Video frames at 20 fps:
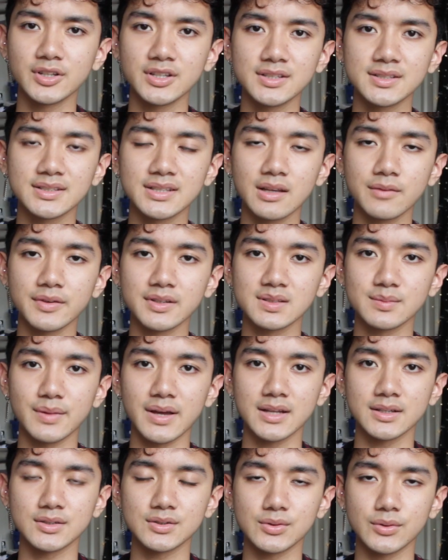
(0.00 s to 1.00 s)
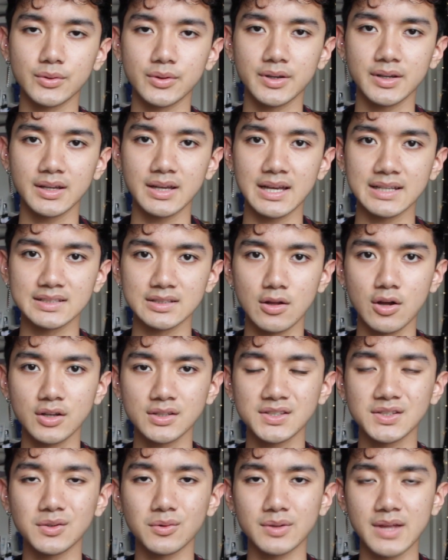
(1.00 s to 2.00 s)
Pretty self-explanatory. As long
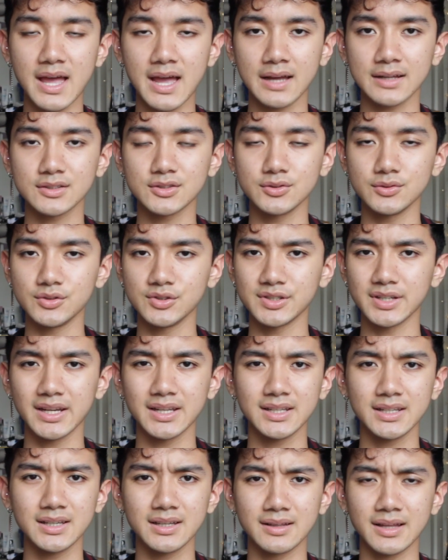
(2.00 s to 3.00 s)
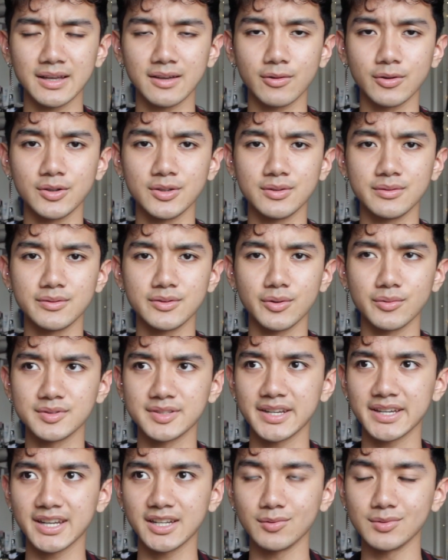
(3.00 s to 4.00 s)
as you don't act too shady and like, or you don't
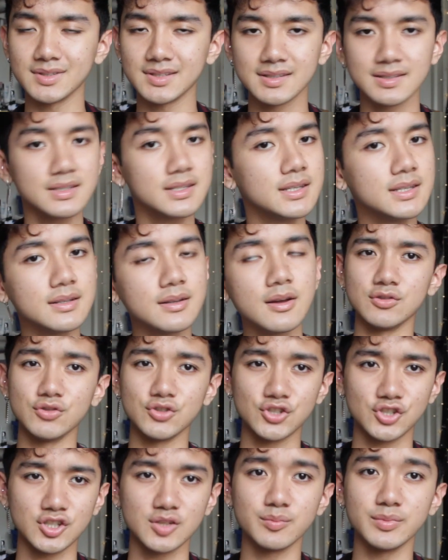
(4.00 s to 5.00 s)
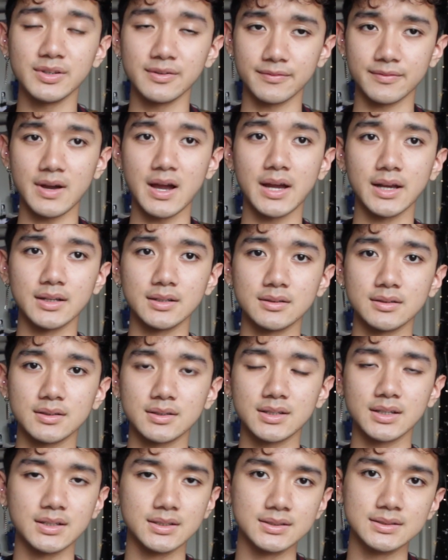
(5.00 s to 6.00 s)
take anyone's seat, you should be fine.
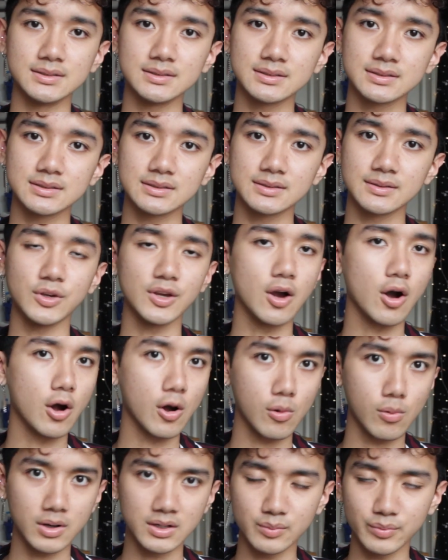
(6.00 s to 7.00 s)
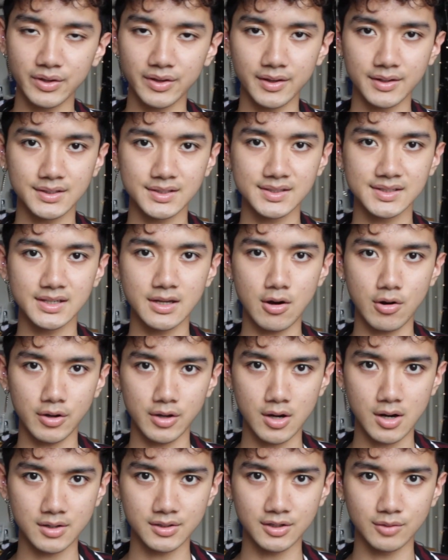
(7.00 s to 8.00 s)
Because we all want to be there to see
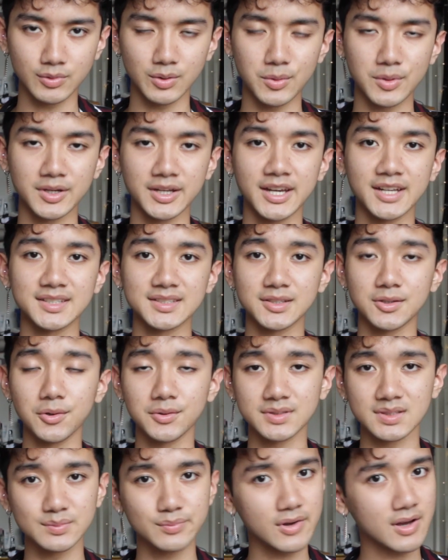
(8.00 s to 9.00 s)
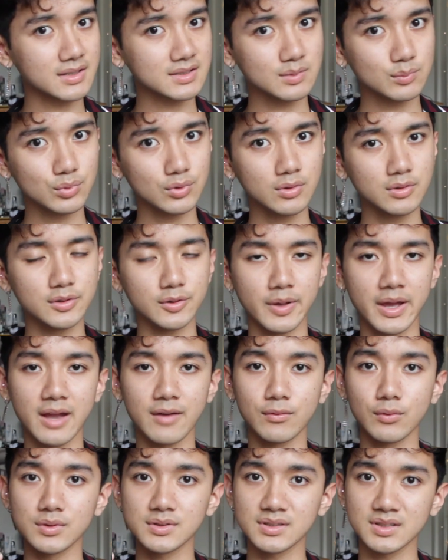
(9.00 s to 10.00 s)
Ariana. We want to get as close as possible. You know,
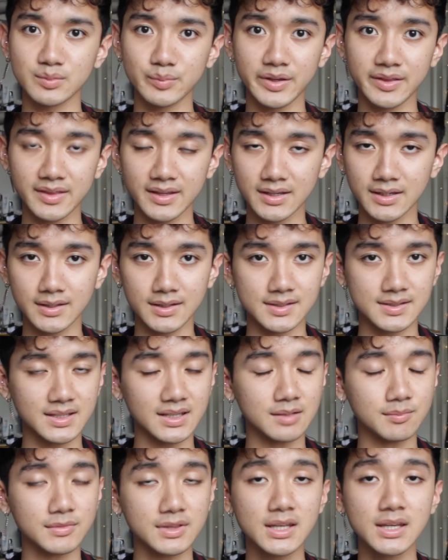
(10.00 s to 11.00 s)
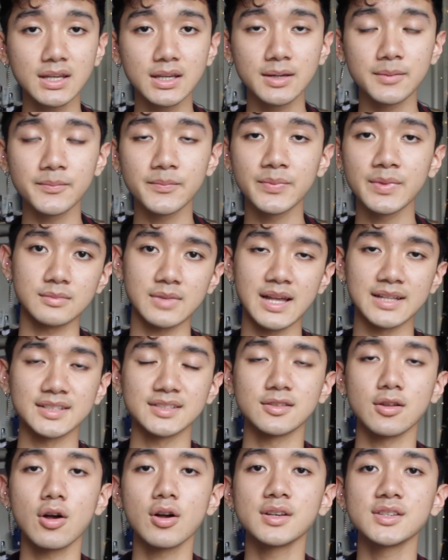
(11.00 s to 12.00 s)
everyone's going to be thinking the same thing. And
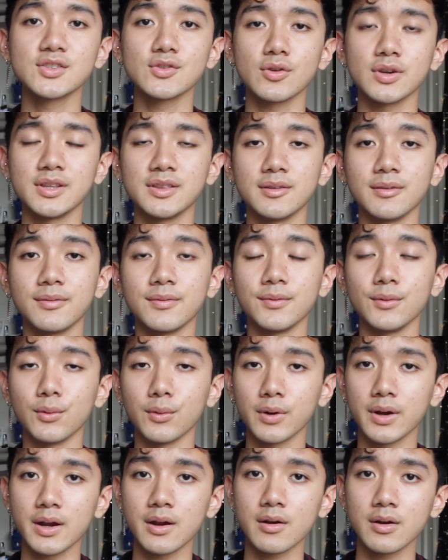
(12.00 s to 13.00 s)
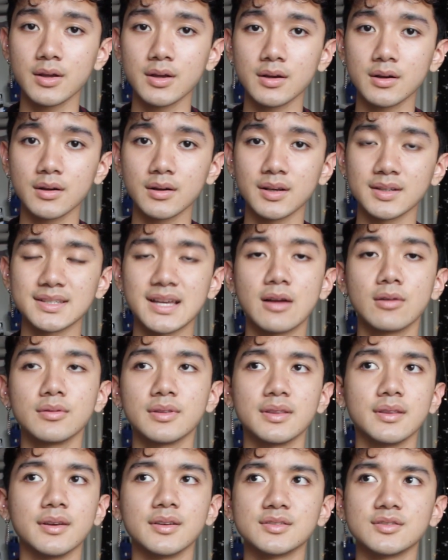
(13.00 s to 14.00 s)
as long as you're in the floor area, because
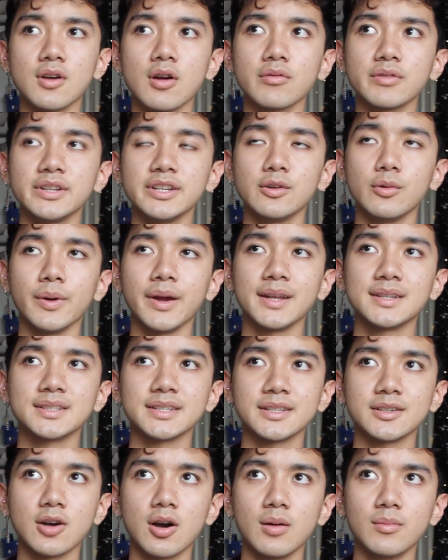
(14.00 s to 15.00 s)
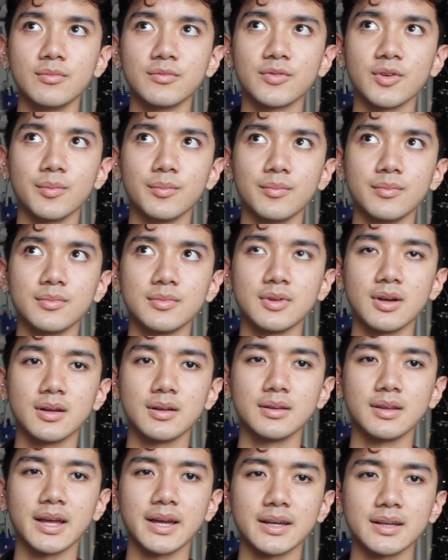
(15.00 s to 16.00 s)
there's not really a way to come from
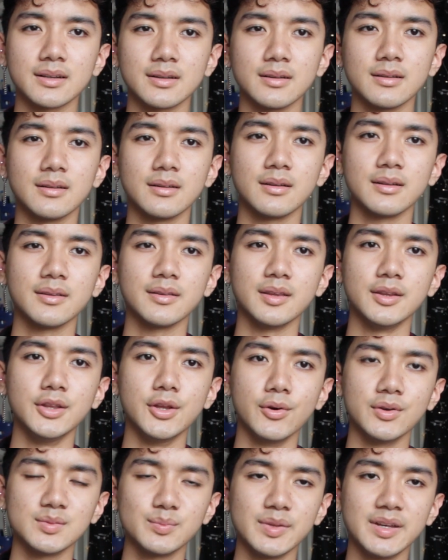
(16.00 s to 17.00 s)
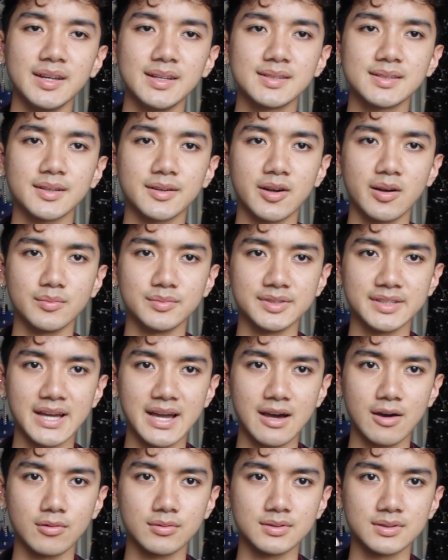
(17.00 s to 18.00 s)
like the nosebleeds to come
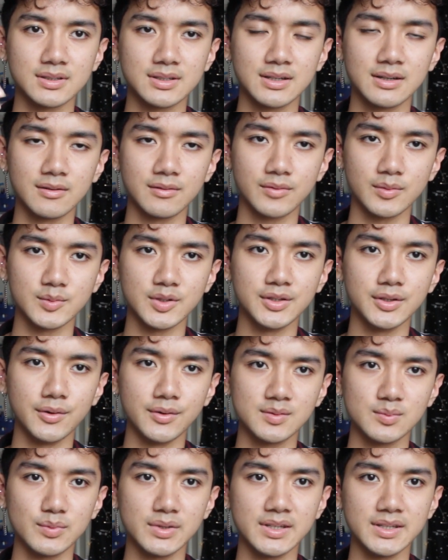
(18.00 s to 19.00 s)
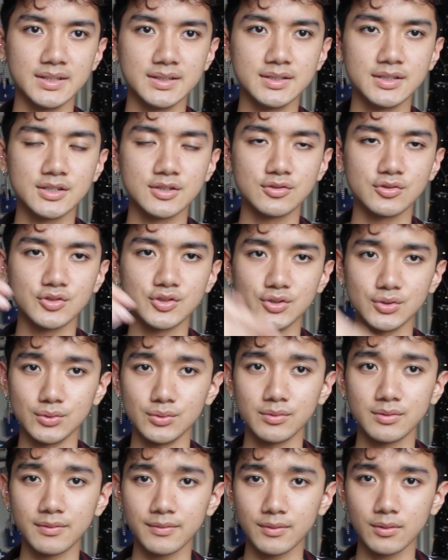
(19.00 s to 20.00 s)
down from the nosebleed
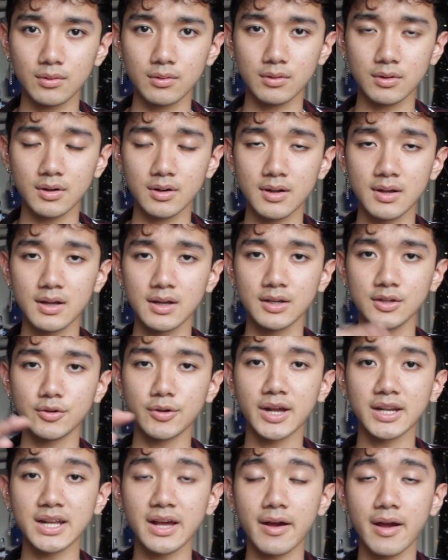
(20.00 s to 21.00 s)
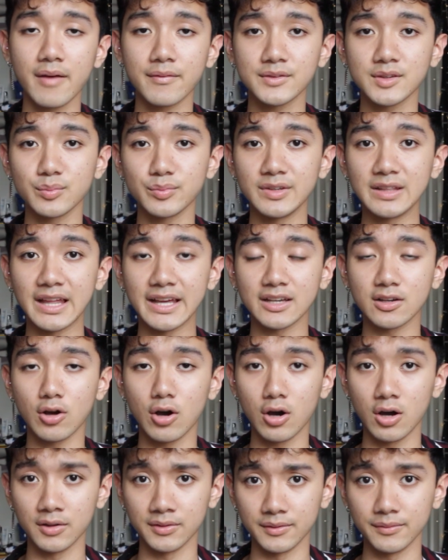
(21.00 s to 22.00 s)
to the floor. You're gonna have to be
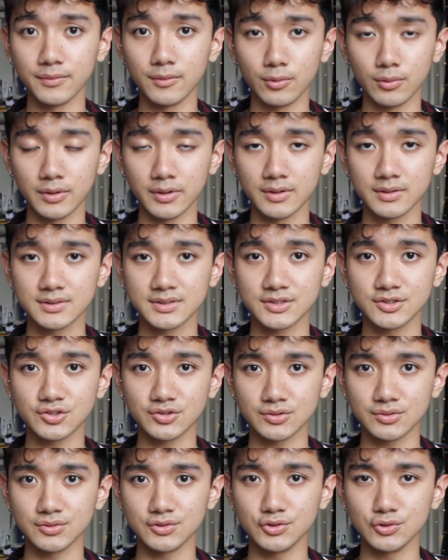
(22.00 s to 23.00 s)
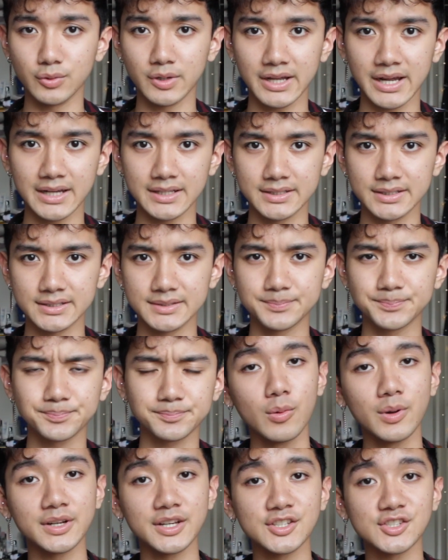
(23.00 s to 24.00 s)
like on the floor to do what I did.
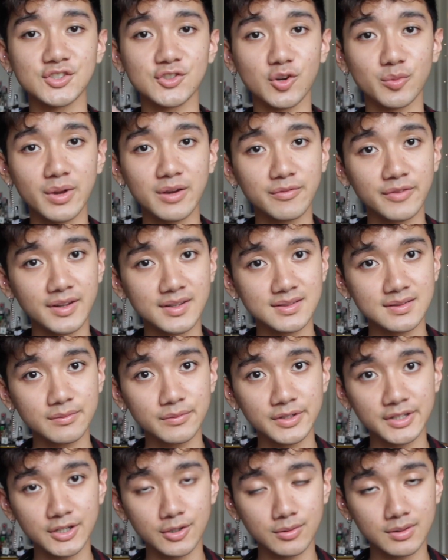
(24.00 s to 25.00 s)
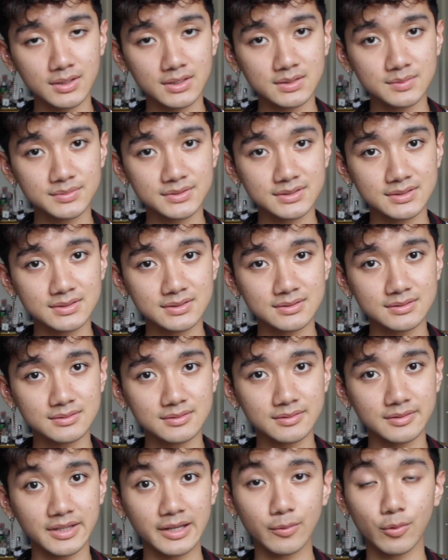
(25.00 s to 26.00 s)
When I showed my friends the video clips,
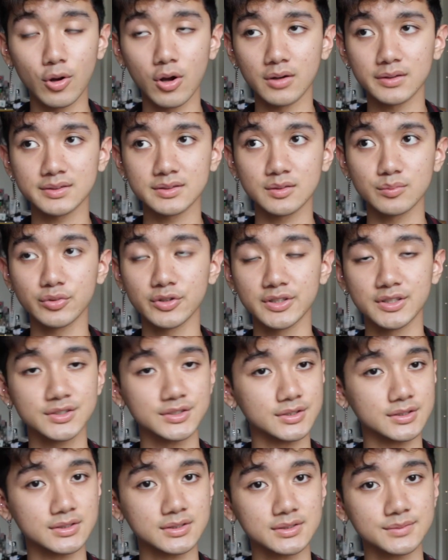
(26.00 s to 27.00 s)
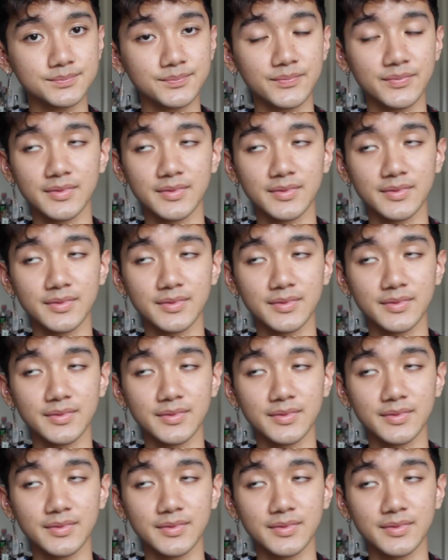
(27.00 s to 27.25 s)
they were also pretty shook.